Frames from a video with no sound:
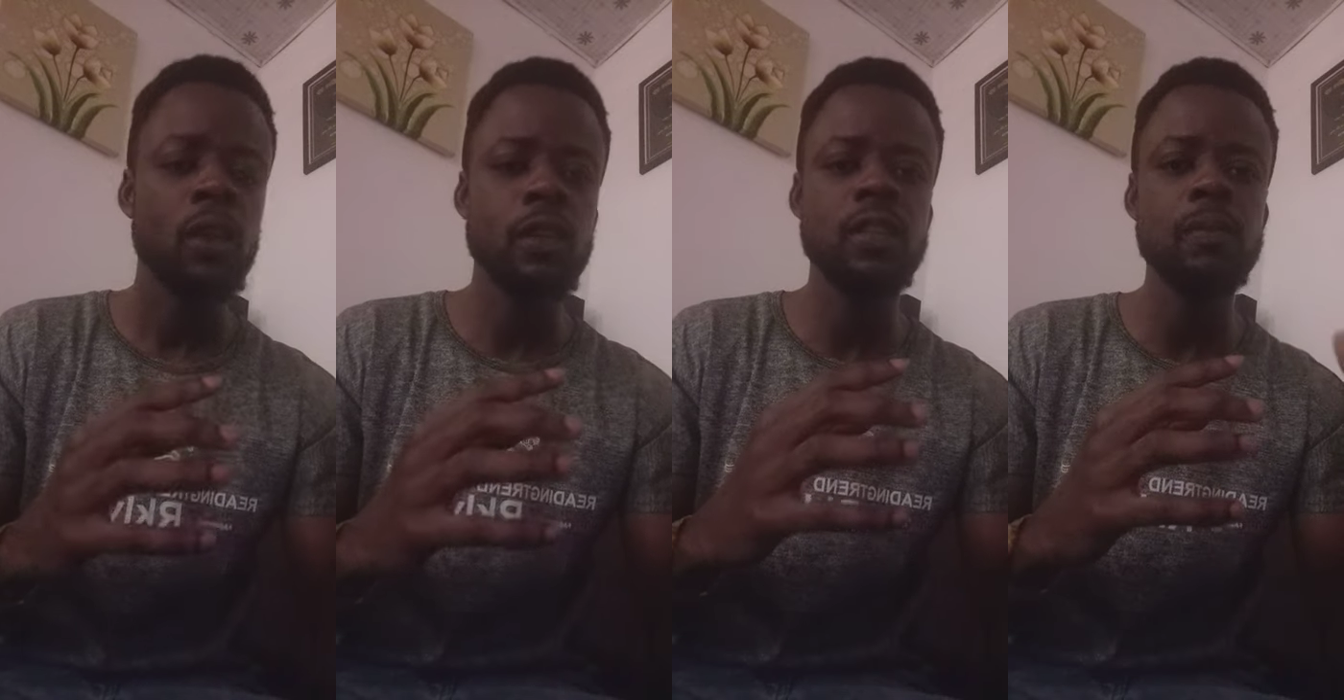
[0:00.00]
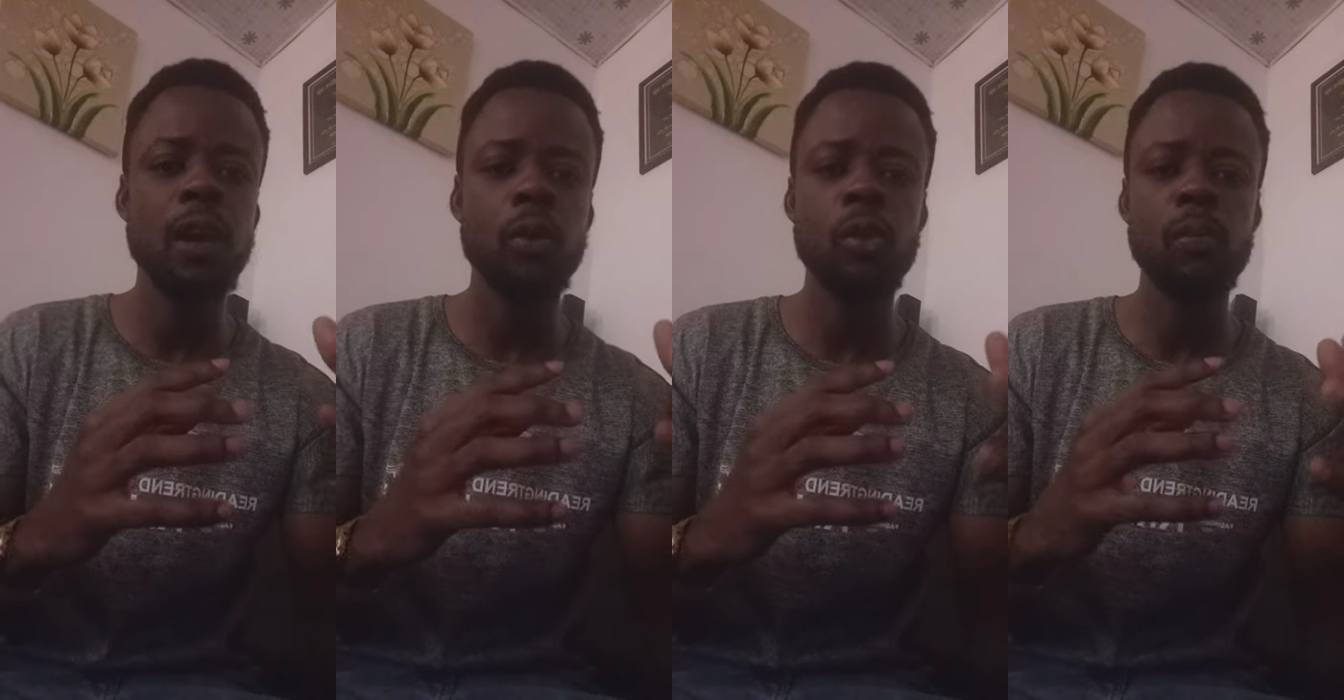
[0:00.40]
you see
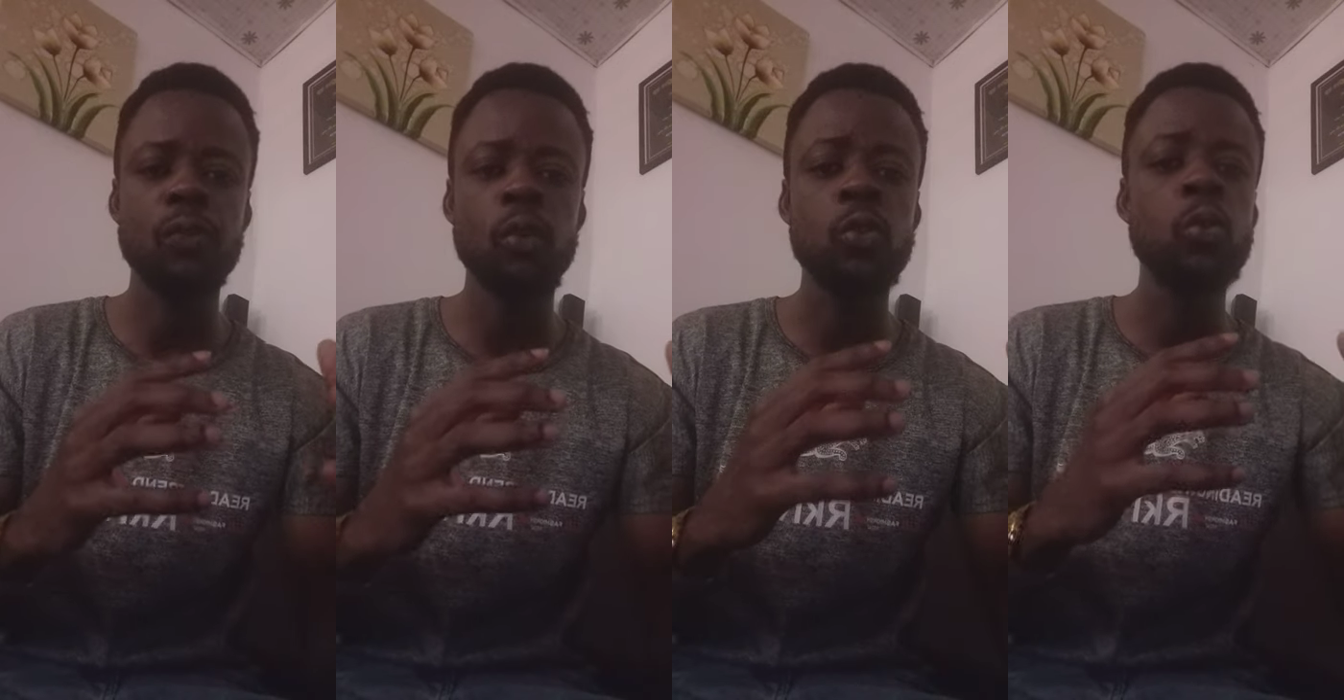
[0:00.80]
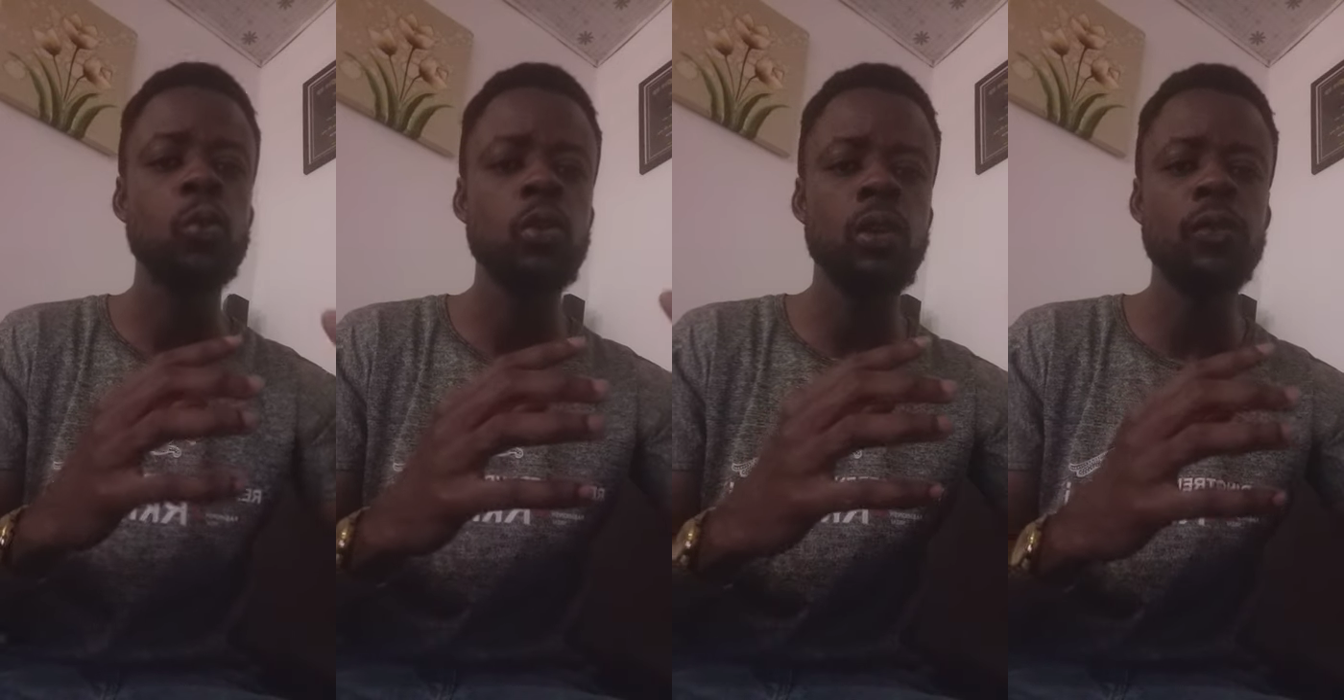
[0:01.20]
microwave before
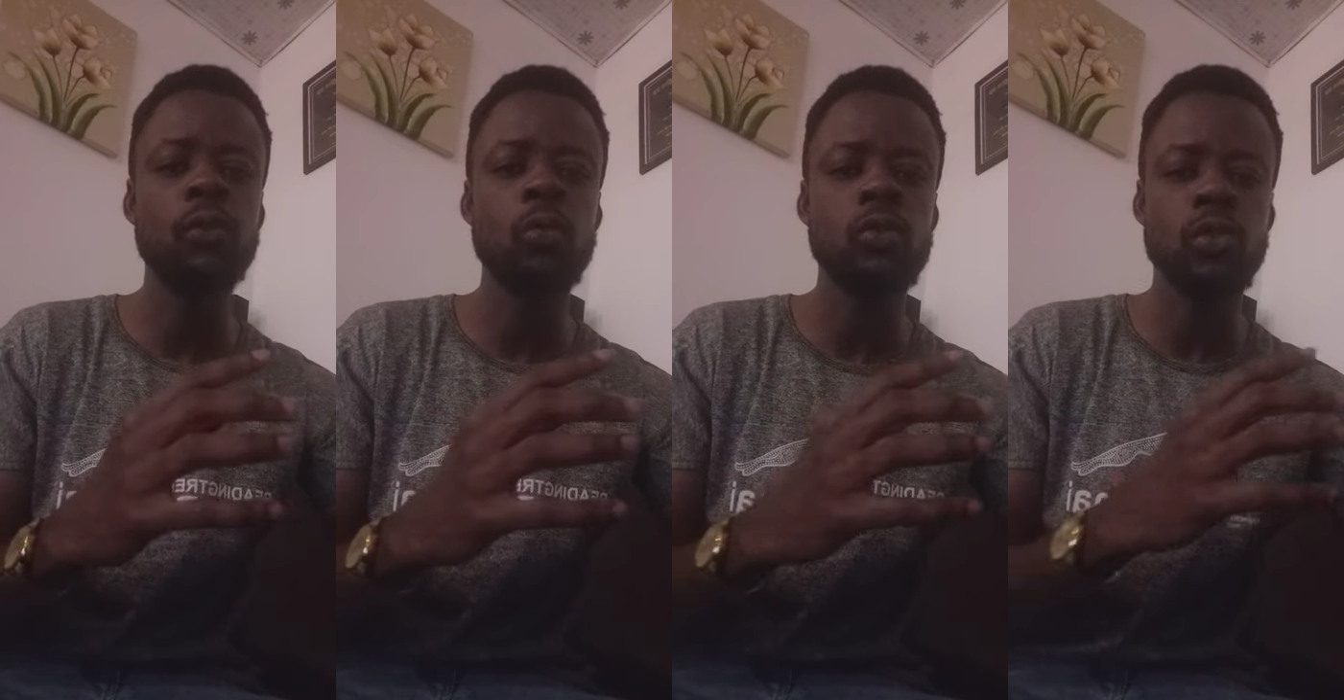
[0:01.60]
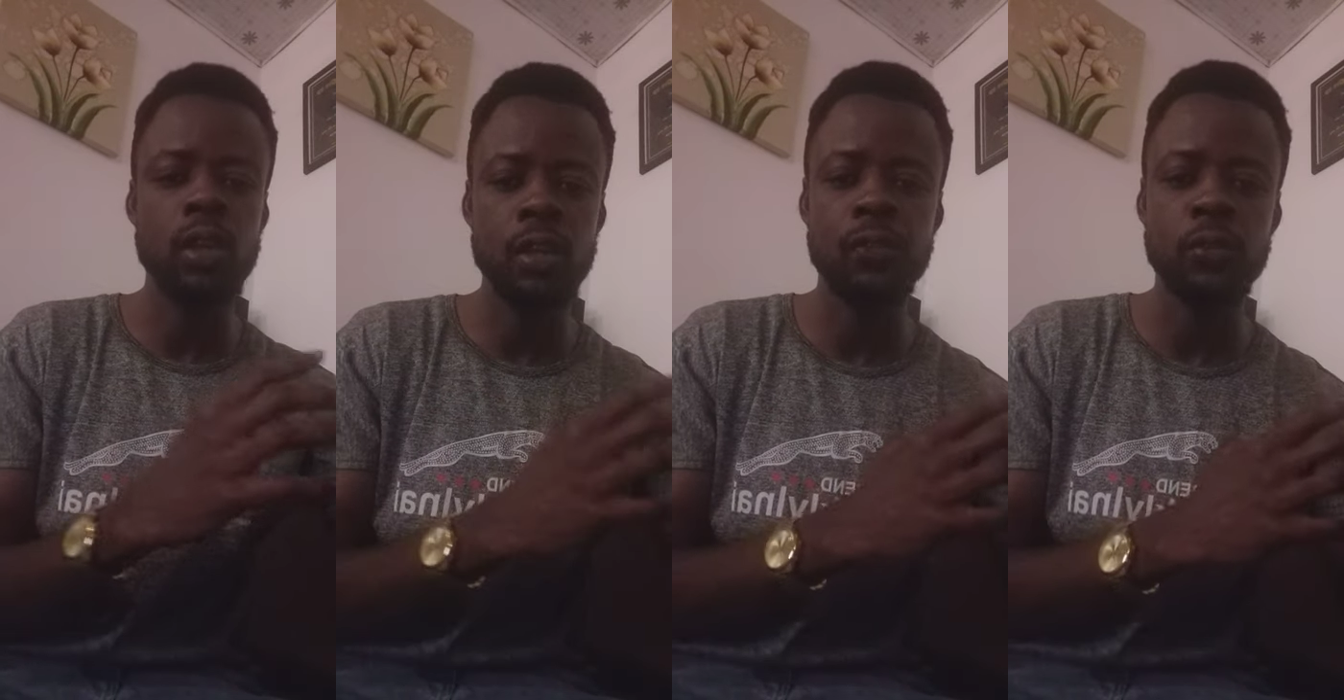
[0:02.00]
you if you want to
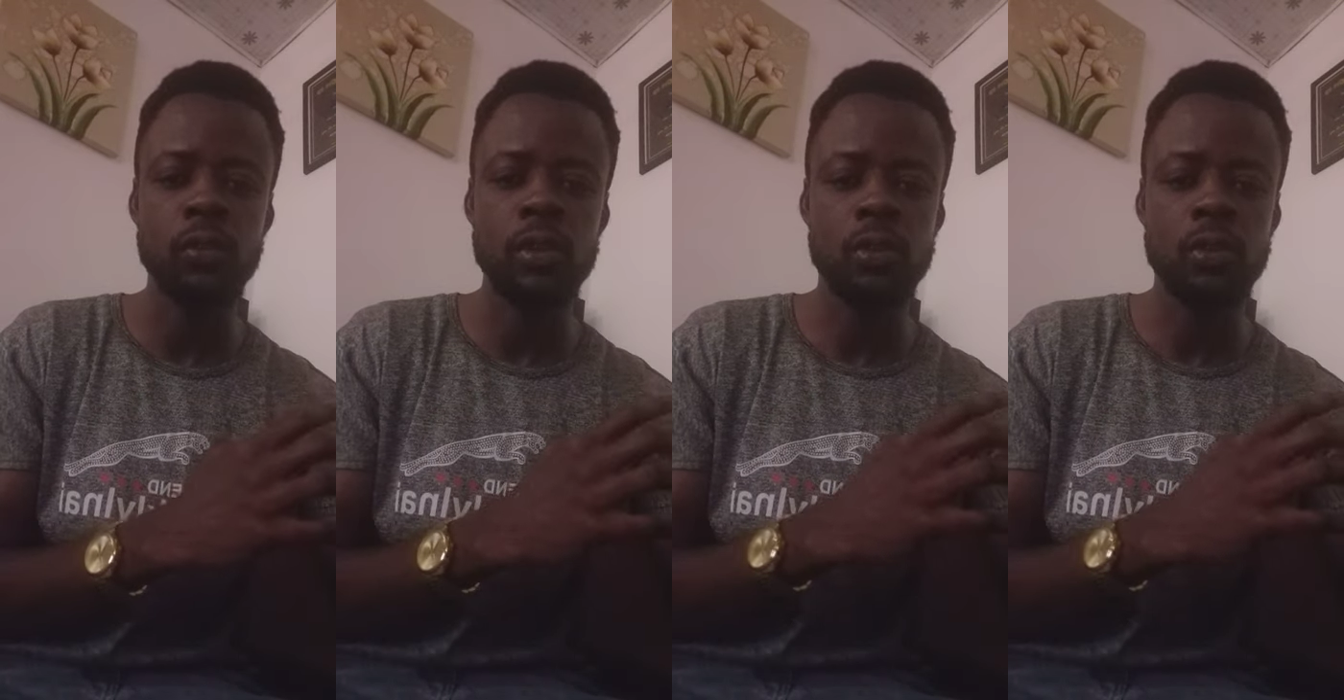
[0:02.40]
heat food